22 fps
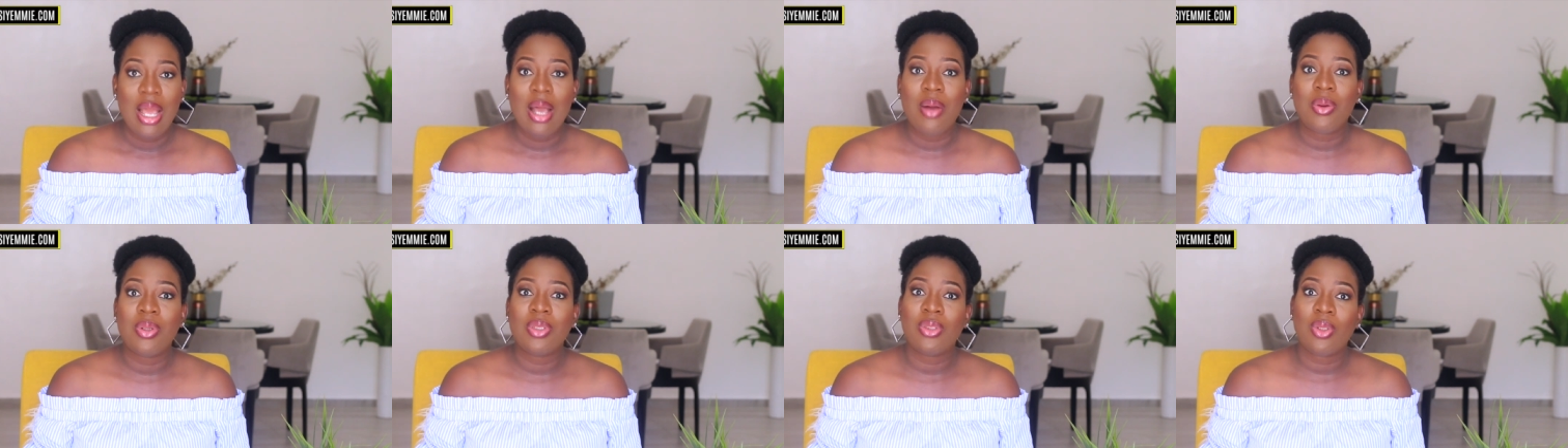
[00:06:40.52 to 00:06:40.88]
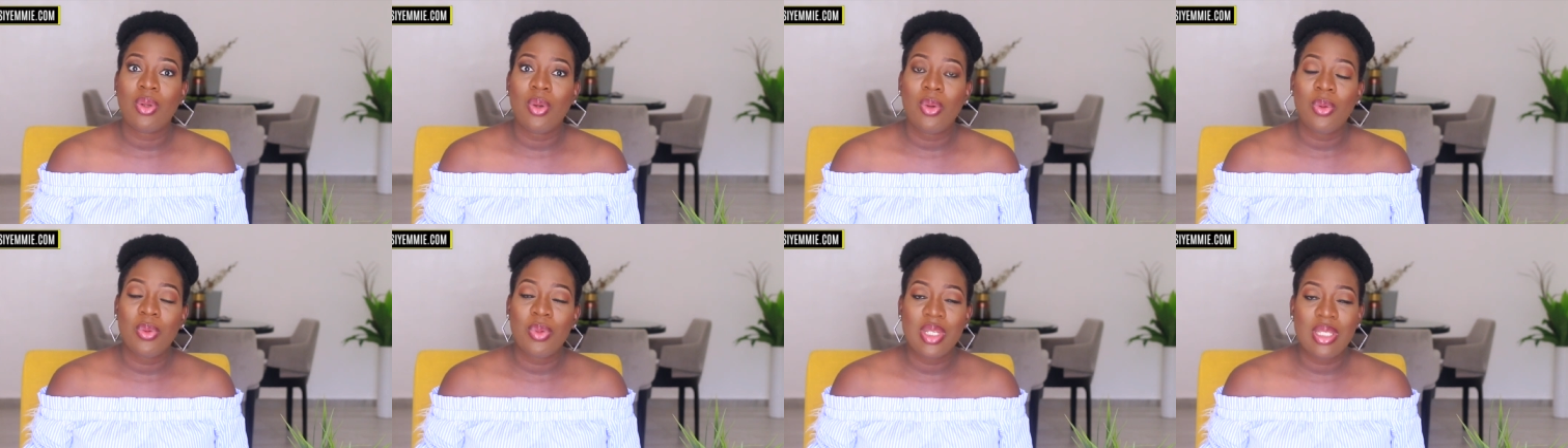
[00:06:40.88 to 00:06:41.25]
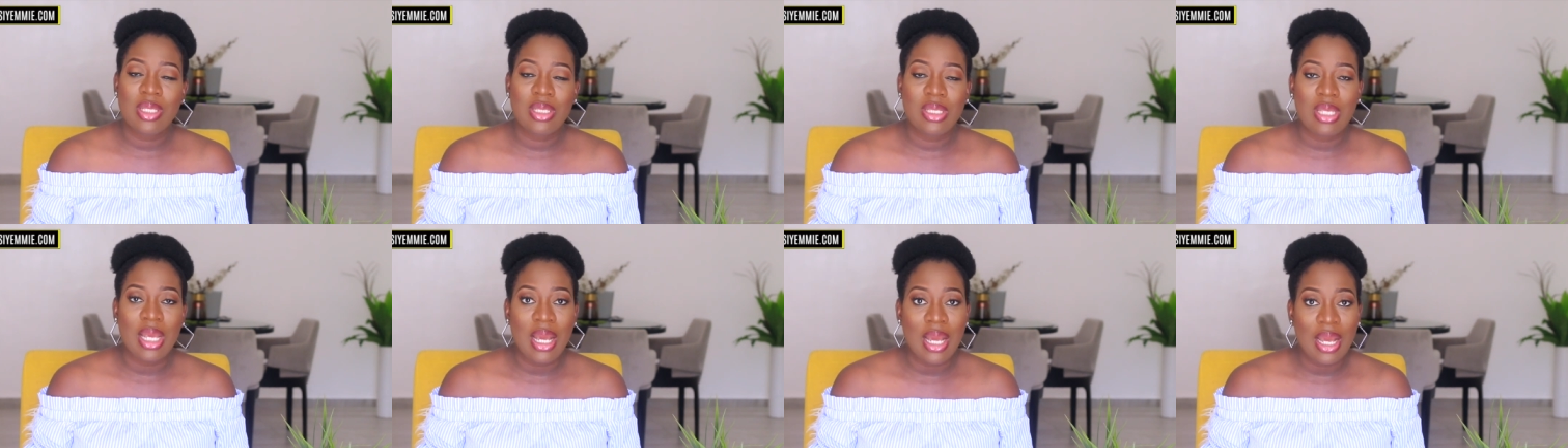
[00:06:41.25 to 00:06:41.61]
I was
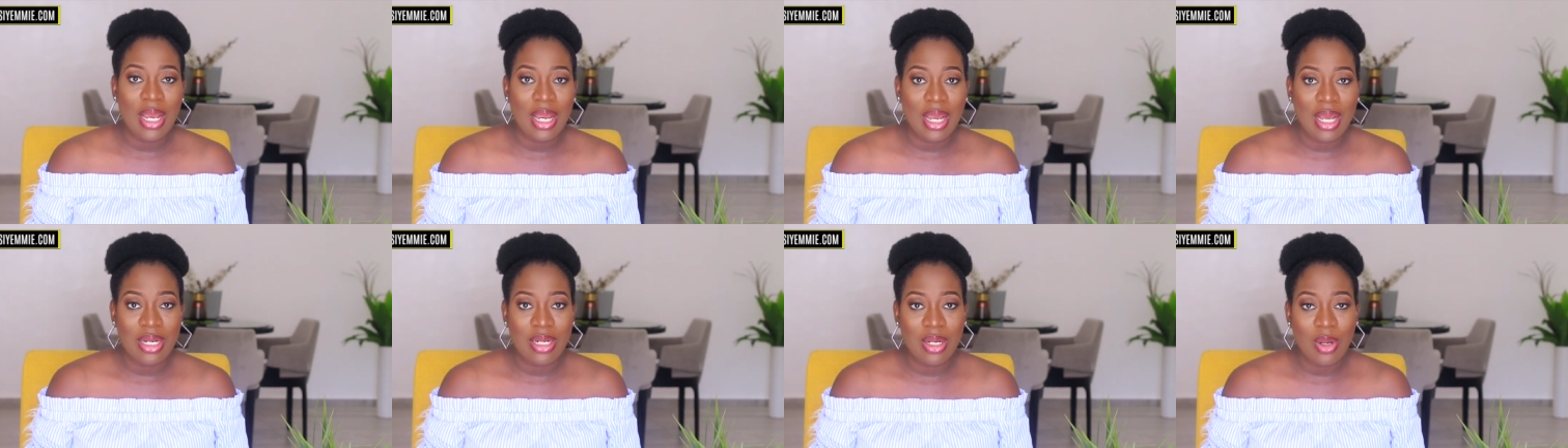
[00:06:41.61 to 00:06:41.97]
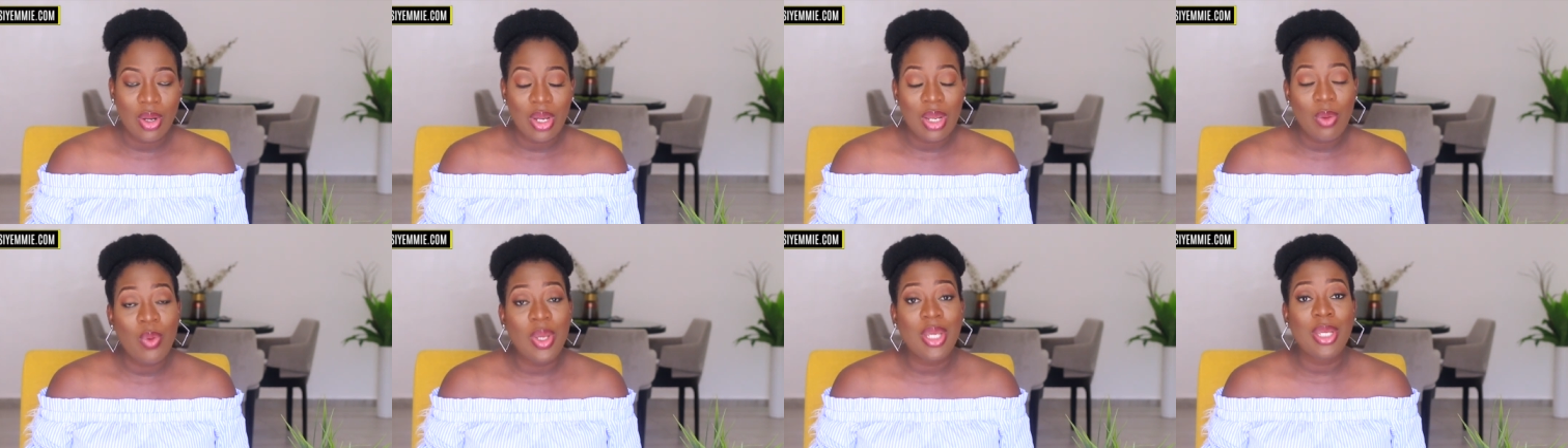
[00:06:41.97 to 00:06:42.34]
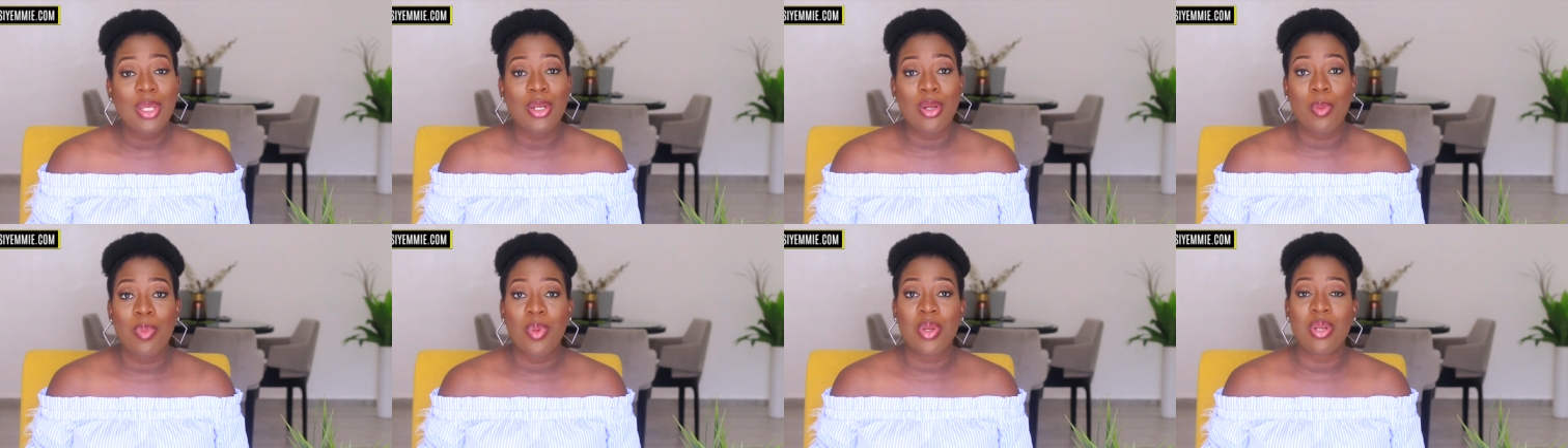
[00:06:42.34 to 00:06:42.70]
always tired.
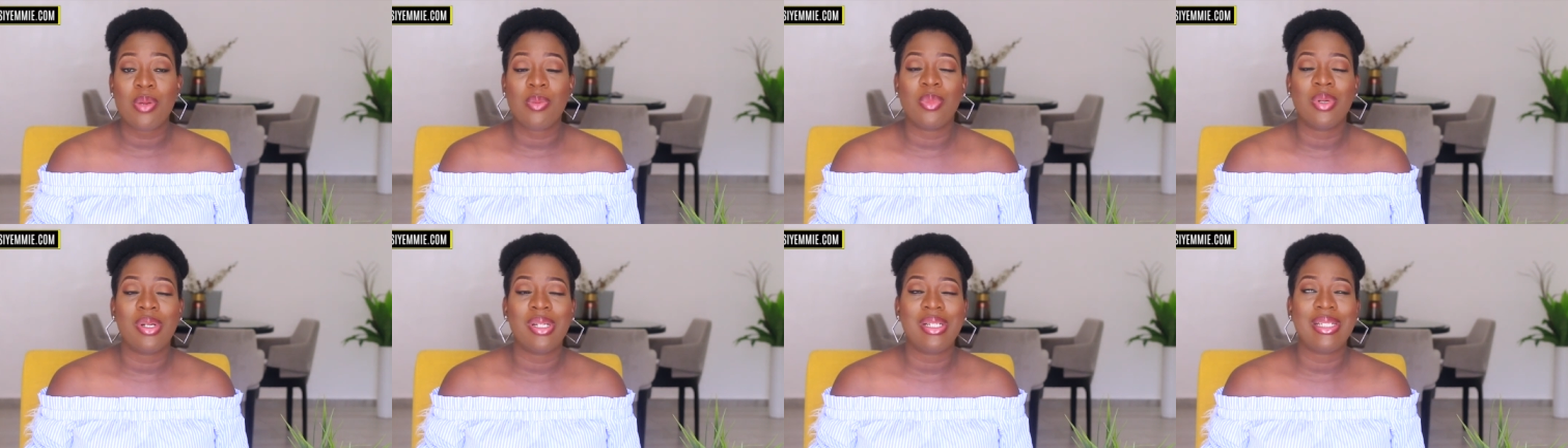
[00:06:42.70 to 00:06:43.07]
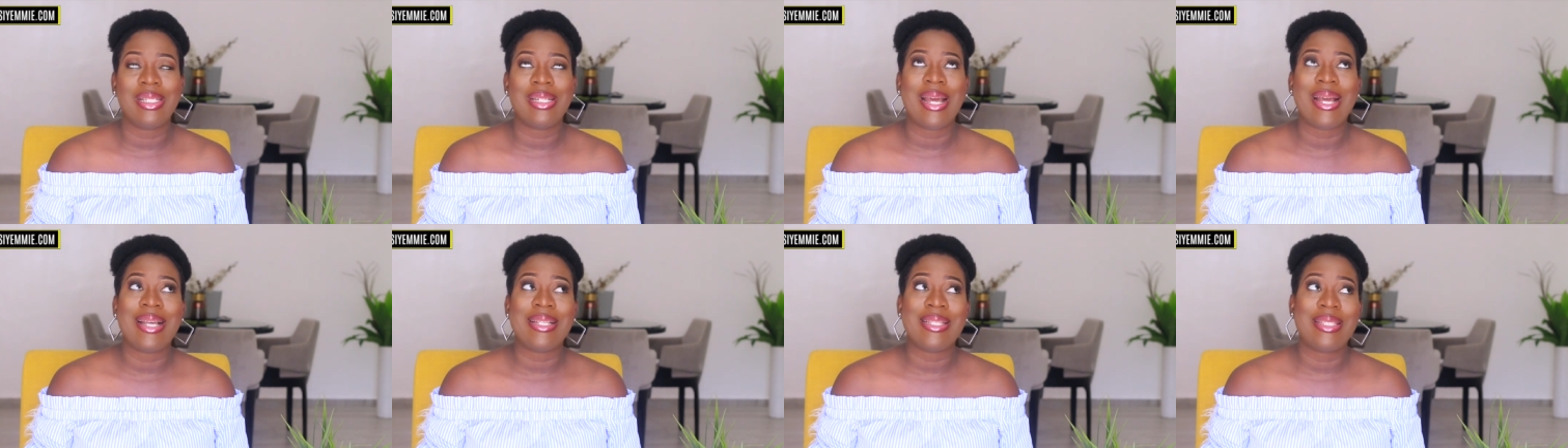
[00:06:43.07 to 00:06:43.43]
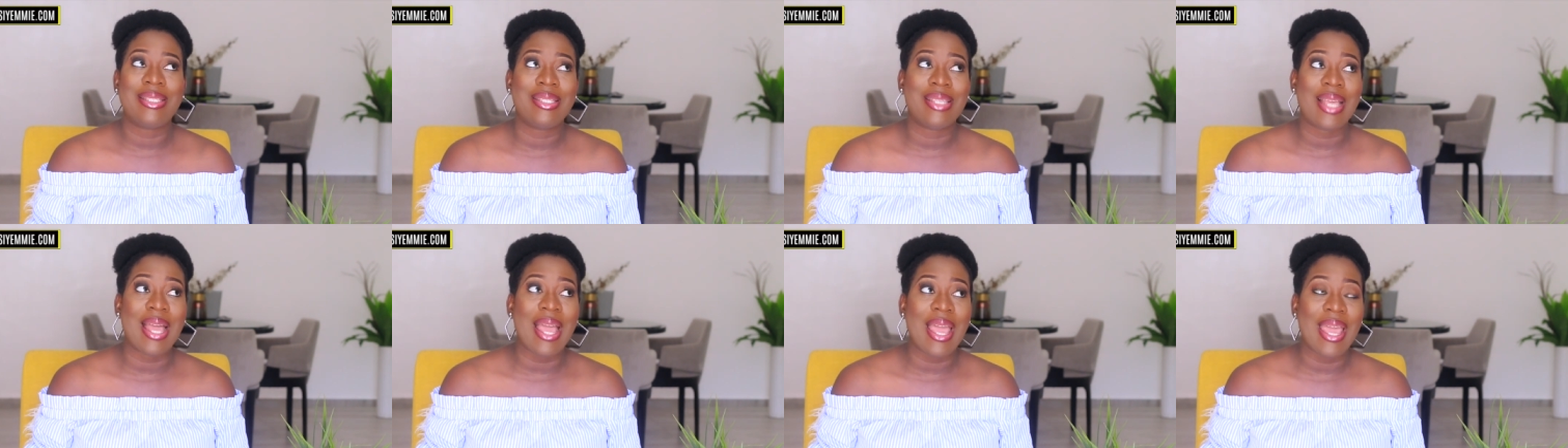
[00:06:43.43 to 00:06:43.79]
Waking up in the morning, I'd
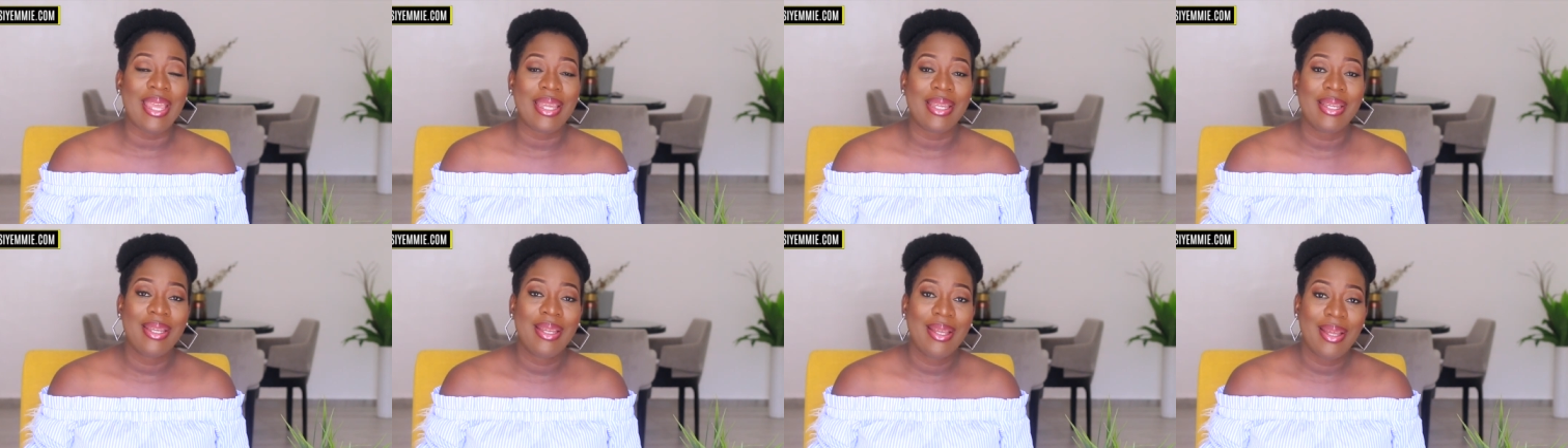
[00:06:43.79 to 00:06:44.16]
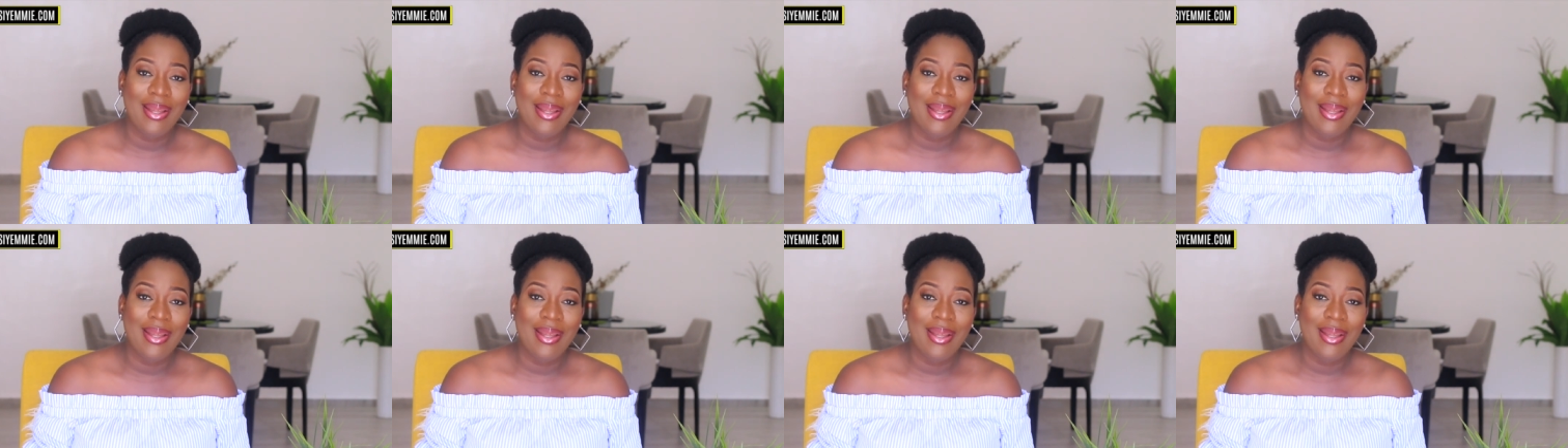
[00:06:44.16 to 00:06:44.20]
die.